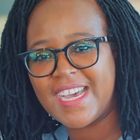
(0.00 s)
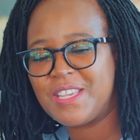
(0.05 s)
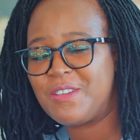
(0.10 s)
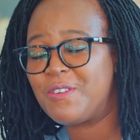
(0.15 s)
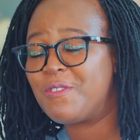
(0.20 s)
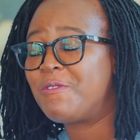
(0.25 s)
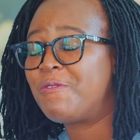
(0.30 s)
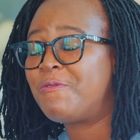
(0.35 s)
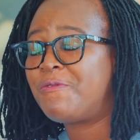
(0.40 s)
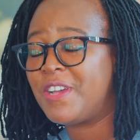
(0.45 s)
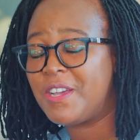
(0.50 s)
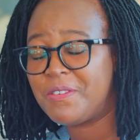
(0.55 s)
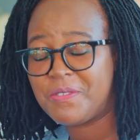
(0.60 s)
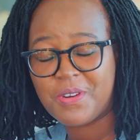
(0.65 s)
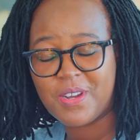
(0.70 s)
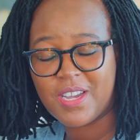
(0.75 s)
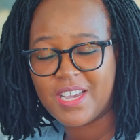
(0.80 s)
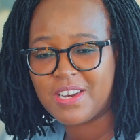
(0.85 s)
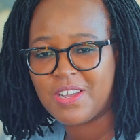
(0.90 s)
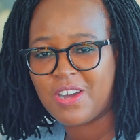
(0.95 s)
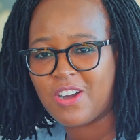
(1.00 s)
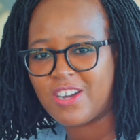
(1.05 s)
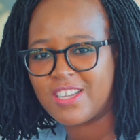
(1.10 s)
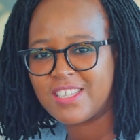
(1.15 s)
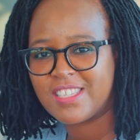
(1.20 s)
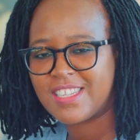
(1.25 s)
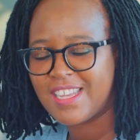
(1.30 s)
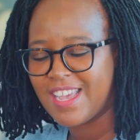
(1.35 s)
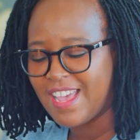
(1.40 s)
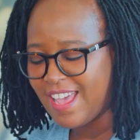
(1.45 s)
your favorite
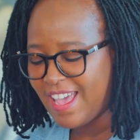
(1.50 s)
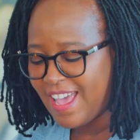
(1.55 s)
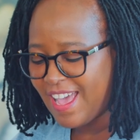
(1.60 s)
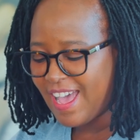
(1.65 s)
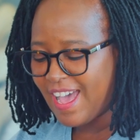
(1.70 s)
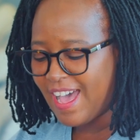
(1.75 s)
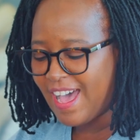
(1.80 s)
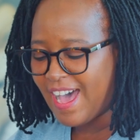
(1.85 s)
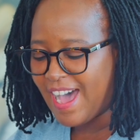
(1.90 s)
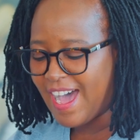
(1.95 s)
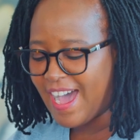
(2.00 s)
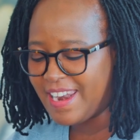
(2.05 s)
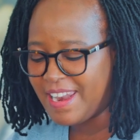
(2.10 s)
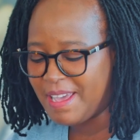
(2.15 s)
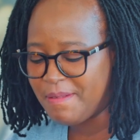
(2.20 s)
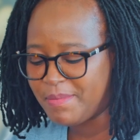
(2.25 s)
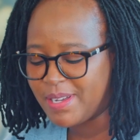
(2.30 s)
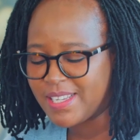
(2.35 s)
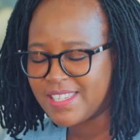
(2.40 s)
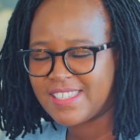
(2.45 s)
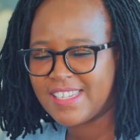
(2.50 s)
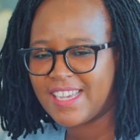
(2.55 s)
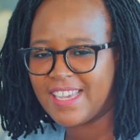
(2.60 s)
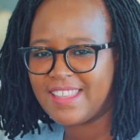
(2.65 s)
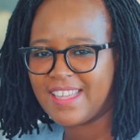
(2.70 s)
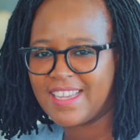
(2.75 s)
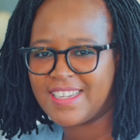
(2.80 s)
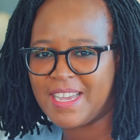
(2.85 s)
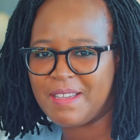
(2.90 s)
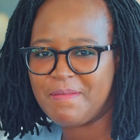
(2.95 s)
host. And I must say
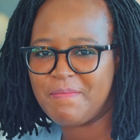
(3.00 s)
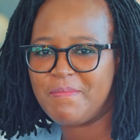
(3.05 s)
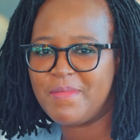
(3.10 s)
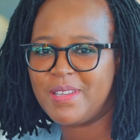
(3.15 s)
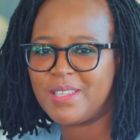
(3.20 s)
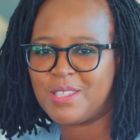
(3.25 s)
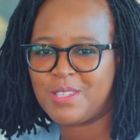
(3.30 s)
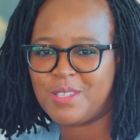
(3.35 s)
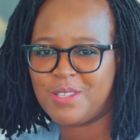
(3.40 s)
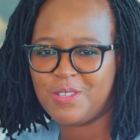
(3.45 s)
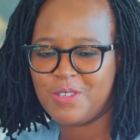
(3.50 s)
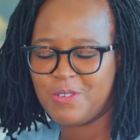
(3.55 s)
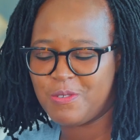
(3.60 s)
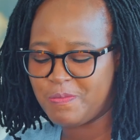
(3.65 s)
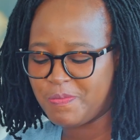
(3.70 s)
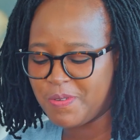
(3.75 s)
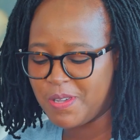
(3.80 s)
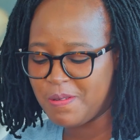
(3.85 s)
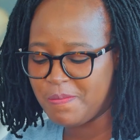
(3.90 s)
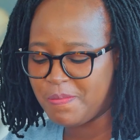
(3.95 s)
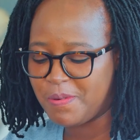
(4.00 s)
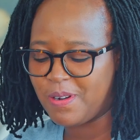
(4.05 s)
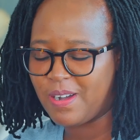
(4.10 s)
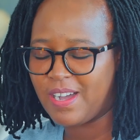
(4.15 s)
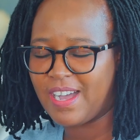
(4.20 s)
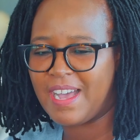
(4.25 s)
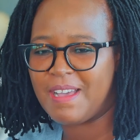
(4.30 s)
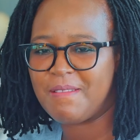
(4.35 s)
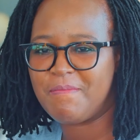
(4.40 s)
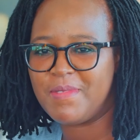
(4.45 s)
that I missed you people,
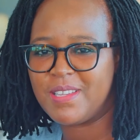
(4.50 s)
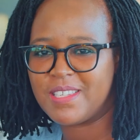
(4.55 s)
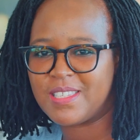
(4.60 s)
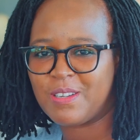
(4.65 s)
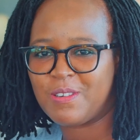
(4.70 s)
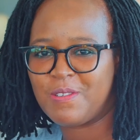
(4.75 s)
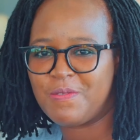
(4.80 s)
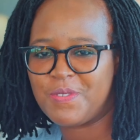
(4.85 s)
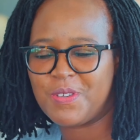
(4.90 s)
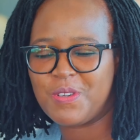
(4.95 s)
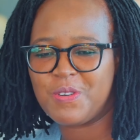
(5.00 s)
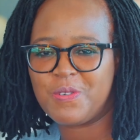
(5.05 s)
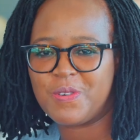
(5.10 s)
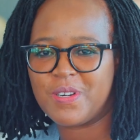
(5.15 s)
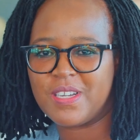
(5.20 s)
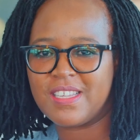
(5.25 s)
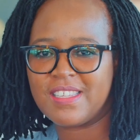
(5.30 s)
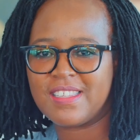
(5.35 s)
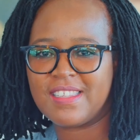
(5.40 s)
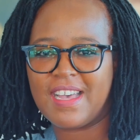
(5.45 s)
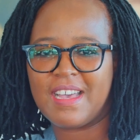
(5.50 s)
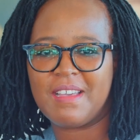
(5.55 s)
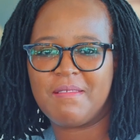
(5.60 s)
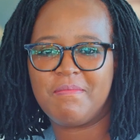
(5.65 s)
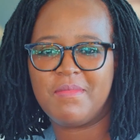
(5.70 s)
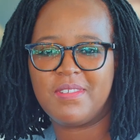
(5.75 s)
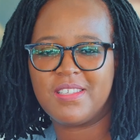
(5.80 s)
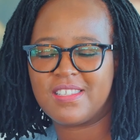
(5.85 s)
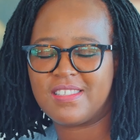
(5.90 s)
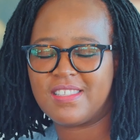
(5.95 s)
I missed our viewers, I
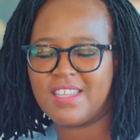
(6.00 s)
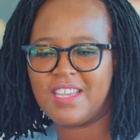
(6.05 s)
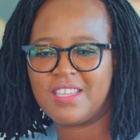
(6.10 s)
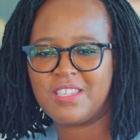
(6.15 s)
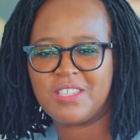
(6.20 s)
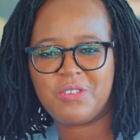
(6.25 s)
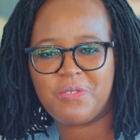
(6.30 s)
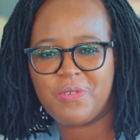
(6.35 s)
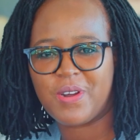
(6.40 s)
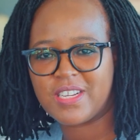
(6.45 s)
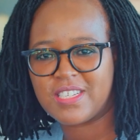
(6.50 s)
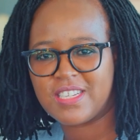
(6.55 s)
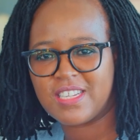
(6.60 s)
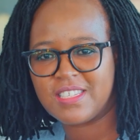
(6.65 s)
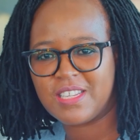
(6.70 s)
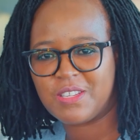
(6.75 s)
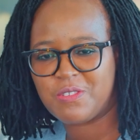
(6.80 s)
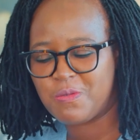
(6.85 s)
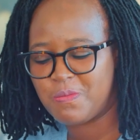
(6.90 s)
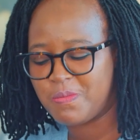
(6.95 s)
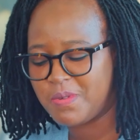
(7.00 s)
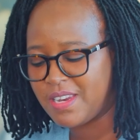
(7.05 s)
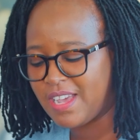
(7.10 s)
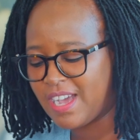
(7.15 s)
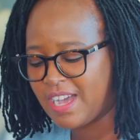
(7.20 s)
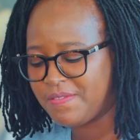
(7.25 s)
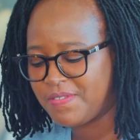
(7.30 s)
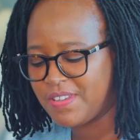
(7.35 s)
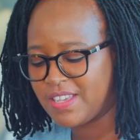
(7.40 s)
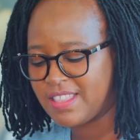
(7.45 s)
missed the interactions that we've been
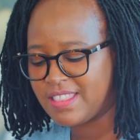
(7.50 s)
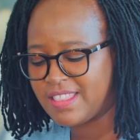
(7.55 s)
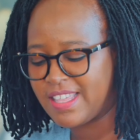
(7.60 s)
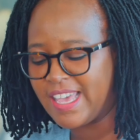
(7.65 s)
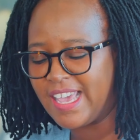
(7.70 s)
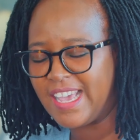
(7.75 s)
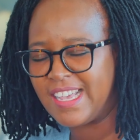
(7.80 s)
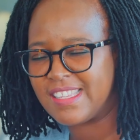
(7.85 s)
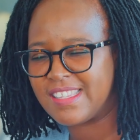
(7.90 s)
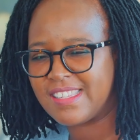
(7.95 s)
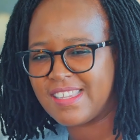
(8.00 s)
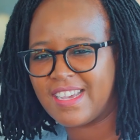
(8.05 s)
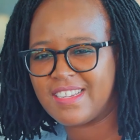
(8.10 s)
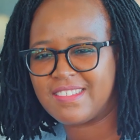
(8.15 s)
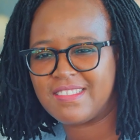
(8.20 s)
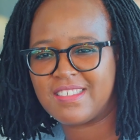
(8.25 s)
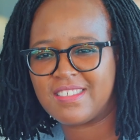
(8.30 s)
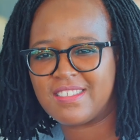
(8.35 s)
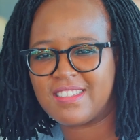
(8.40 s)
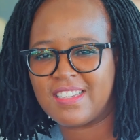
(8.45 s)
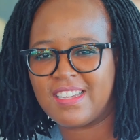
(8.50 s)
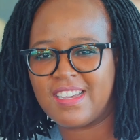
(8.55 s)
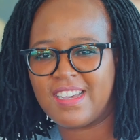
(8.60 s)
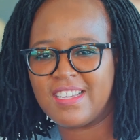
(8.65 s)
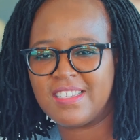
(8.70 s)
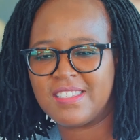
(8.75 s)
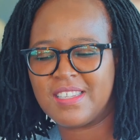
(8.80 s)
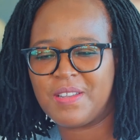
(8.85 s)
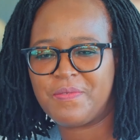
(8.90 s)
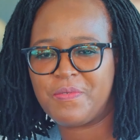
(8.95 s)
having, the
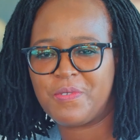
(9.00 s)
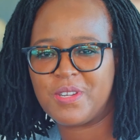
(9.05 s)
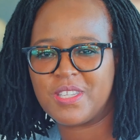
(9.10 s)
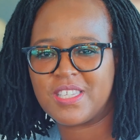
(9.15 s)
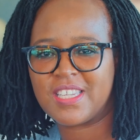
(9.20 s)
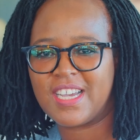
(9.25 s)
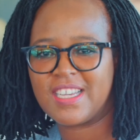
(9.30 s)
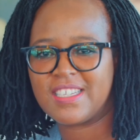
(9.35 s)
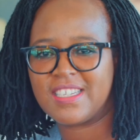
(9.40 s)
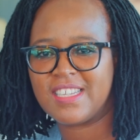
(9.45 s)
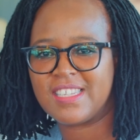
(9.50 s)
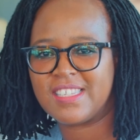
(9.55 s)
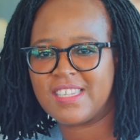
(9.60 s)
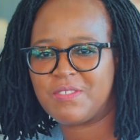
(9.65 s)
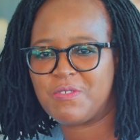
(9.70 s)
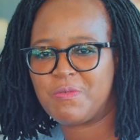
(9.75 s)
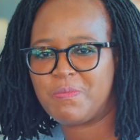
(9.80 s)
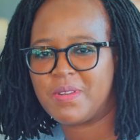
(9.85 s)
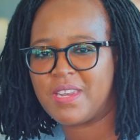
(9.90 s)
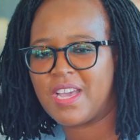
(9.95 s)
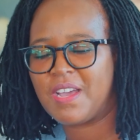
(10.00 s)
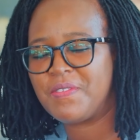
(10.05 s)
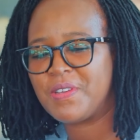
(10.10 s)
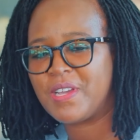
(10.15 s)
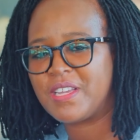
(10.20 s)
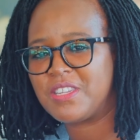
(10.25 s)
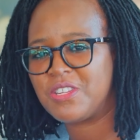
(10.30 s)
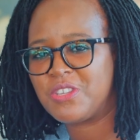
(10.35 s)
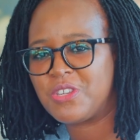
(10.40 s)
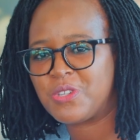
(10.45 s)
insightful discussions that we've been having
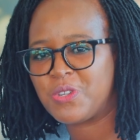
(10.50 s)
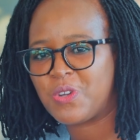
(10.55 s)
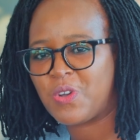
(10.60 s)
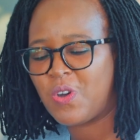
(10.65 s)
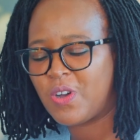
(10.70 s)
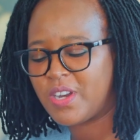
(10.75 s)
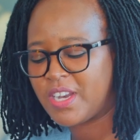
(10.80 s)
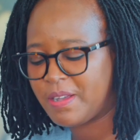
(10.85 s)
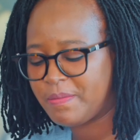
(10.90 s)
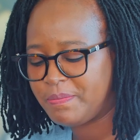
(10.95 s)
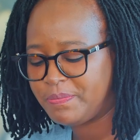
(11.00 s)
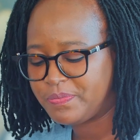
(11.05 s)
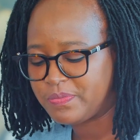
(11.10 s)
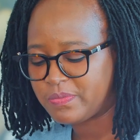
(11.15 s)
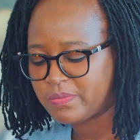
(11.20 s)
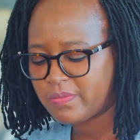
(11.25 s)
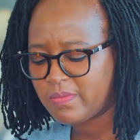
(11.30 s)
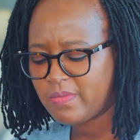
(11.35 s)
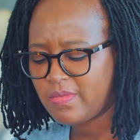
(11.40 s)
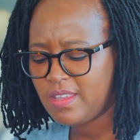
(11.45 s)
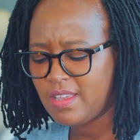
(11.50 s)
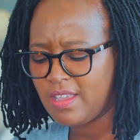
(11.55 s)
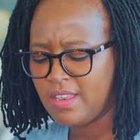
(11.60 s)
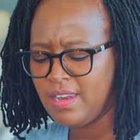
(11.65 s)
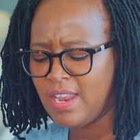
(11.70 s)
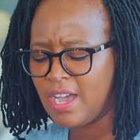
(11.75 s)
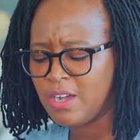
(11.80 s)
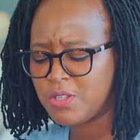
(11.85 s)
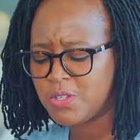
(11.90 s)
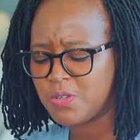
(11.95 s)
at Digital Corner.
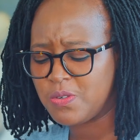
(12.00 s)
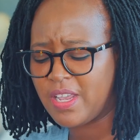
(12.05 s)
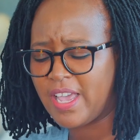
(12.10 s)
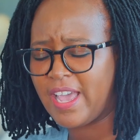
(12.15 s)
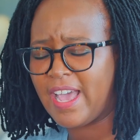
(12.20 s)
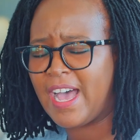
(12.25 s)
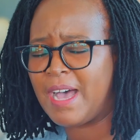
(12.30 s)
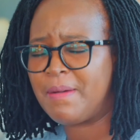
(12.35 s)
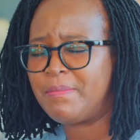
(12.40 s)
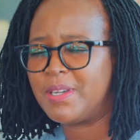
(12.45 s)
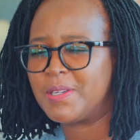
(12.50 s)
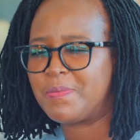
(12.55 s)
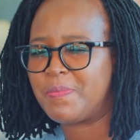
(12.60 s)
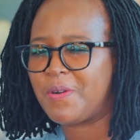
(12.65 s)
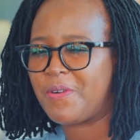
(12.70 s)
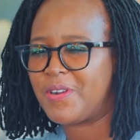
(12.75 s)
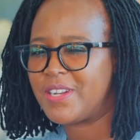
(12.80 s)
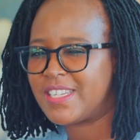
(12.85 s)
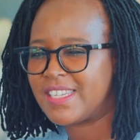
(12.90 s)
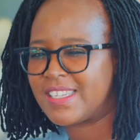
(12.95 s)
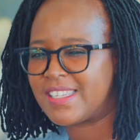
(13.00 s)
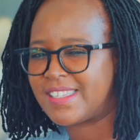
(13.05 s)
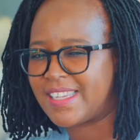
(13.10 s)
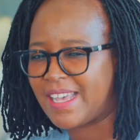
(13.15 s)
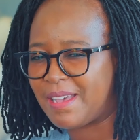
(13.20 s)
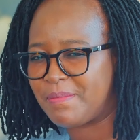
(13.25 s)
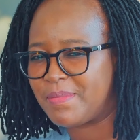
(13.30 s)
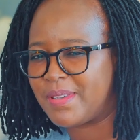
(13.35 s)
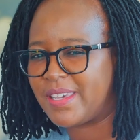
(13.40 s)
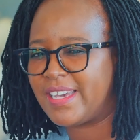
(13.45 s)
Now today I'm at Paratus,
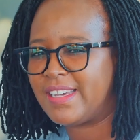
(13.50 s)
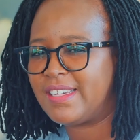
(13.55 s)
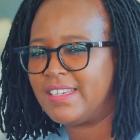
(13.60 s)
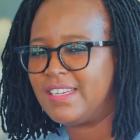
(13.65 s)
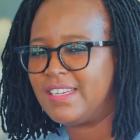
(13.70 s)
Zambia,